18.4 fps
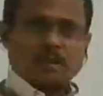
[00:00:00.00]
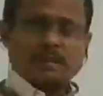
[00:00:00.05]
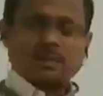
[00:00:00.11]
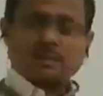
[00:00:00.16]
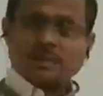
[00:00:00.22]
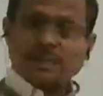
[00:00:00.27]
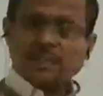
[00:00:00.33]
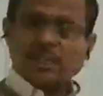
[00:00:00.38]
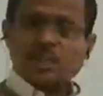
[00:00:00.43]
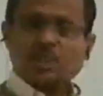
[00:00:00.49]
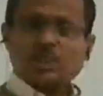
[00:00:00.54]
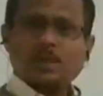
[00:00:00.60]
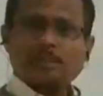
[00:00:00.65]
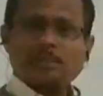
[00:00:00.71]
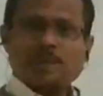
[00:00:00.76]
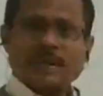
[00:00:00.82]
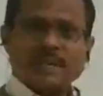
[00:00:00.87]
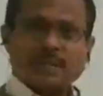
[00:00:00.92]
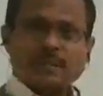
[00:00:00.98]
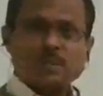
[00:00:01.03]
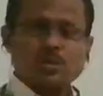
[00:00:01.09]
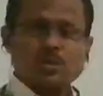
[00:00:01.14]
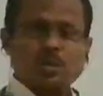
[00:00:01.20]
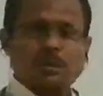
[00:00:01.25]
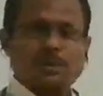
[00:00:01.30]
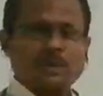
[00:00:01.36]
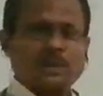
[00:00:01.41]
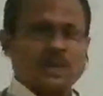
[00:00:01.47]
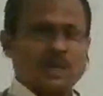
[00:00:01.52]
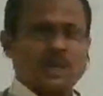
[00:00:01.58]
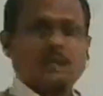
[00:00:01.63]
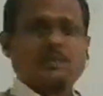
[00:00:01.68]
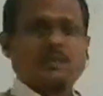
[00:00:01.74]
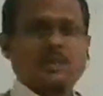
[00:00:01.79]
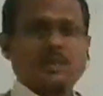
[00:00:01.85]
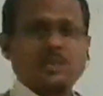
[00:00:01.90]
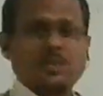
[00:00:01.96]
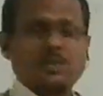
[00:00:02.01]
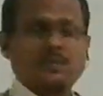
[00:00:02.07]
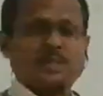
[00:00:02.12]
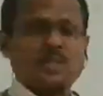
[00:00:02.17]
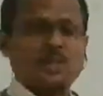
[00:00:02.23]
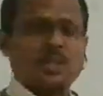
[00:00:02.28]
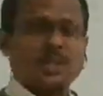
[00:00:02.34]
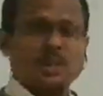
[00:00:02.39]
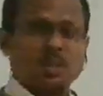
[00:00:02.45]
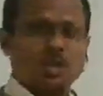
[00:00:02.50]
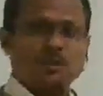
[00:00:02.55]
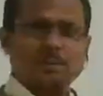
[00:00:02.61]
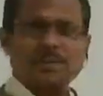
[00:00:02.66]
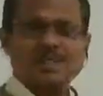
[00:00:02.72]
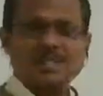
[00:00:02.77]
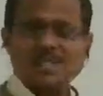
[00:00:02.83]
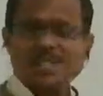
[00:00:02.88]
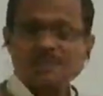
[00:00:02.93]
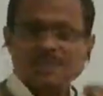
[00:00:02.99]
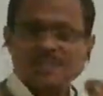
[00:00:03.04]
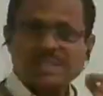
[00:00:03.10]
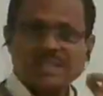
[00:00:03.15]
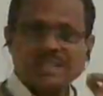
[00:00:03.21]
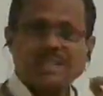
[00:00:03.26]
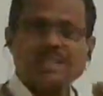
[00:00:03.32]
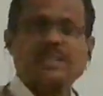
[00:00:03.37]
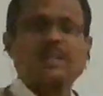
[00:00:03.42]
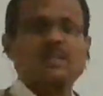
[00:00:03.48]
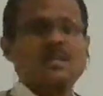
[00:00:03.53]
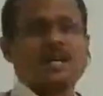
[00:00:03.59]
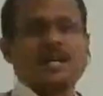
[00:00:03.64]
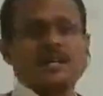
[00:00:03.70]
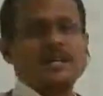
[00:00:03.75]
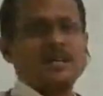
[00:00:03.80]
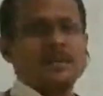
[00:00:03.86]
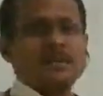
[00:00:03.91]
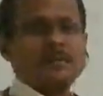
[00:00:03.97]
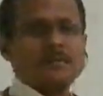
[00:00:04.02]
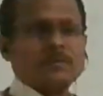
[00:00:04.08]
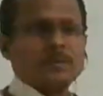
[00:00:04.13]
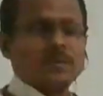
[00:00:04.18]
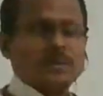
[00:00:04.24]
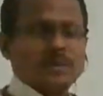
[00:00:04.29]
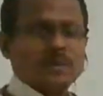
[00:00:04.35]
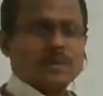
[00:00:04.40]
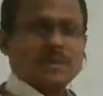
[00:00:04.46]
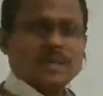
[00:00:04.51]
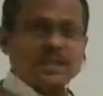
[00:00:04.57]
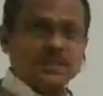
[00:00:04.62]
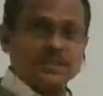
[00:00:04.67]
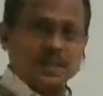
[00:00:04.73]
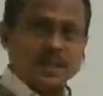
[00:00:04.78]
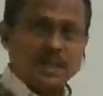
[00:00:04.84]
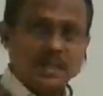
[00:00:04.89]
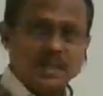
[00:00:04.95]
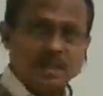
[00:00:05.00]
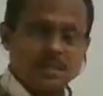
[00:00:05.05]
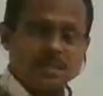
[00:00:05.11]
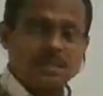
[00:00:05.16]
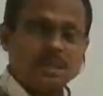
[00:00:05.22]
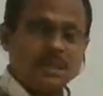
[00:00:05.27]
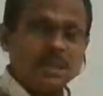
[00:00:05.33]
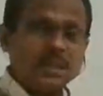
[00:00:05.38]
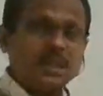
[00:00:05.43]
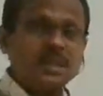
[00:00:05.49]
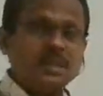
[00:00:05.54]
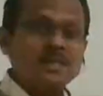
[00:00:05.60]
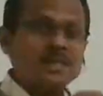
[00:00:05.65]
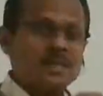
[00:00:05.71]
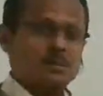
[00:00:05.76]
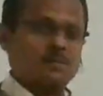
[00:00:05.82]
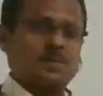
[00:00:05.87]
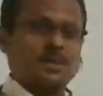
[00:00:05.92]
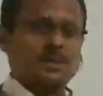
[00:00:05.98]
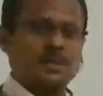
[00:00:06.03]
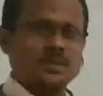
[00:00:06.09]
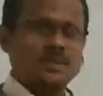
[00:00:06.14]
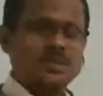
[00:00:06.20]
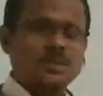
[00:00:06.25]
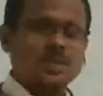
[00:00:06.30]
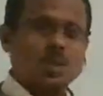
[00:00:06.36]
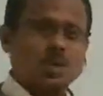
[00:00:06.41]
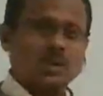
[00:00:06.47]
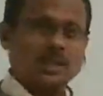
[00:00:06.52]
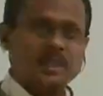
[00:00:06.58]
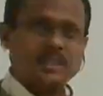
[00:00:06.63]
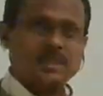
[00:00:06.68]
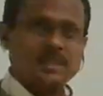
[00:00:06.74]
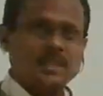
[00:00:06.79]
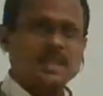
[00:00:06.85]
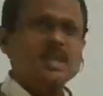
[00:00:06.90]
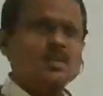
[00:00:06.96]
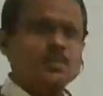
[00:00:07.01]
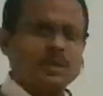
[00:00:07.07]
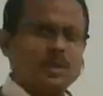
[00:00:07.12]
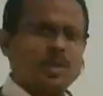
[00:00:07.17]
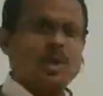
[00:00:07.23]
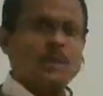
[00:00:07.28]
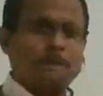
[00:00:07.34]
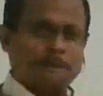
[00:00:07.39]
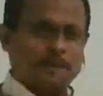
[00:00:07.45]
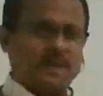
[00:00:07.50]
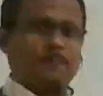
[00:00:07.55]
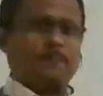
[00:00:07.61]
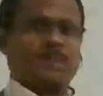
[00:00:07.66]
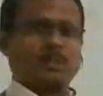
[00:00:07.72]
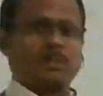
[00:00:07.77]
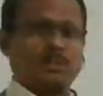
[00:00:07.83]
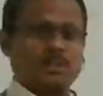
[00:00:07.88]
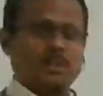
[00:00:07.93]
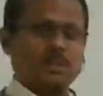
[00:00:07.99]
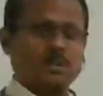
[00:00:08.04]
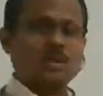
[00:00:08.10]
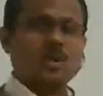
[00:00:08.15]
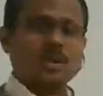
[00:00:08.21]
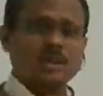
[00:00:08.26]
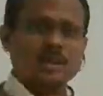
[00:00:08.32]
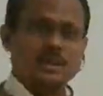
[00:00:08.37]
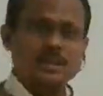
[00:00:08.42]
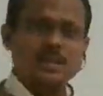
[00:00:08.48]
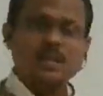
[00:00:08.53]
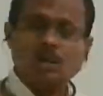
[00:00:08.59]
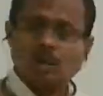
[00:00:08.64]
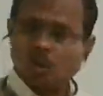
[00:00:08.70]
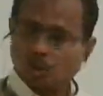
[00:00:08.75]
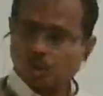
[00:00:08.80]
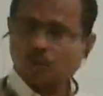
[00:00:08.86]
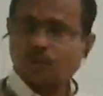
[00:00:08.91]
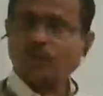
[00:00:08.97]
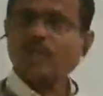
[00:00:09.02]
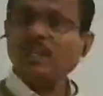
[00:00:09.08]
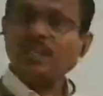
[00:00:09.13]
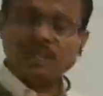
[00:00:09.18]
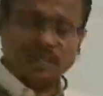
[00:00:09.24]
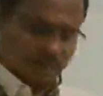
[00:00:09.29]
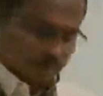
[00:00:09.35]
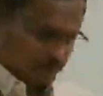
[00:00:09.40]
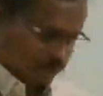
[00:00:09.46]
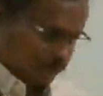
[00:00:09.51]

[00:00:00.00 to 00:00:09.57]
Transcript: These microscopic elements, which cannot be seen by the naked eye, contain green substance we call pigment, called as chlorophyll in them.